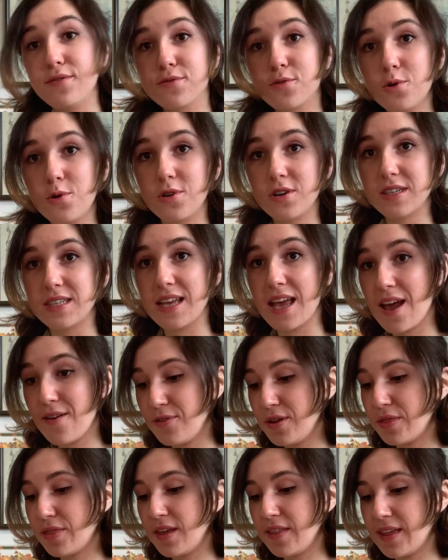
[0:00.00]
of course,
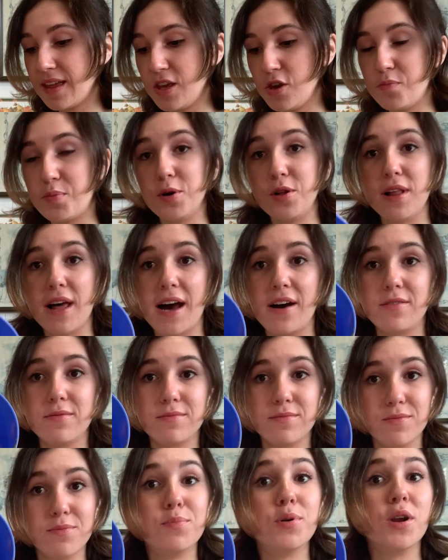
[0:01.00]
everything that you pull
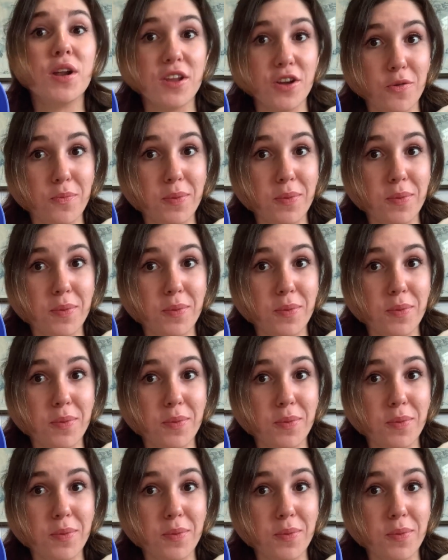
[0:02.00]
out, put in your